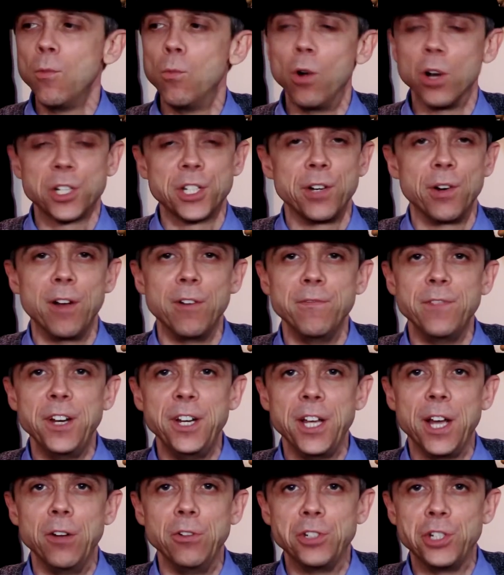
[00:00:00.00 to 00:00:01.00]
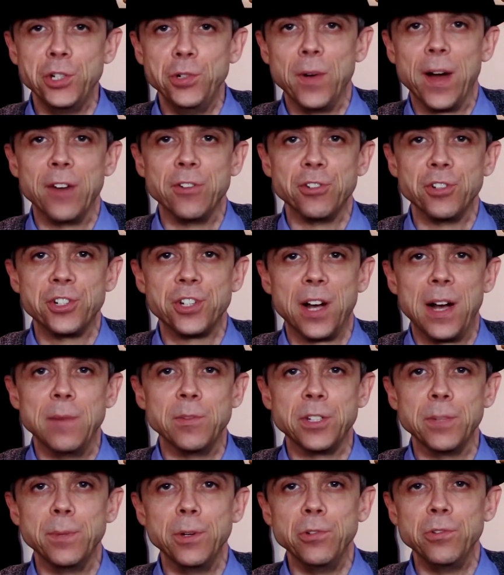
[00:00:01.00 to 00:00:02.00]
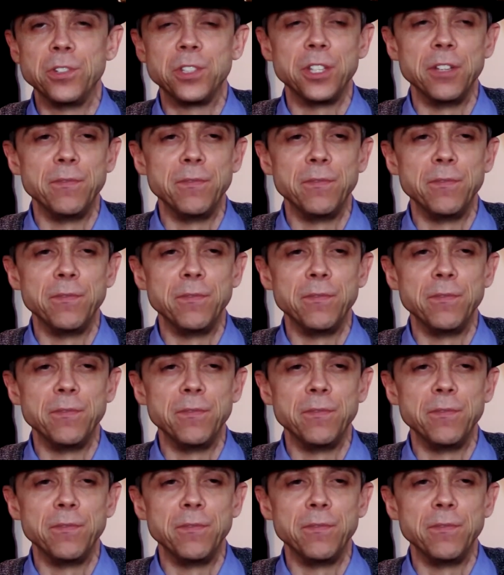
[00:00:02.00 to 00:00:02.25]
watched their own video 200 times to boost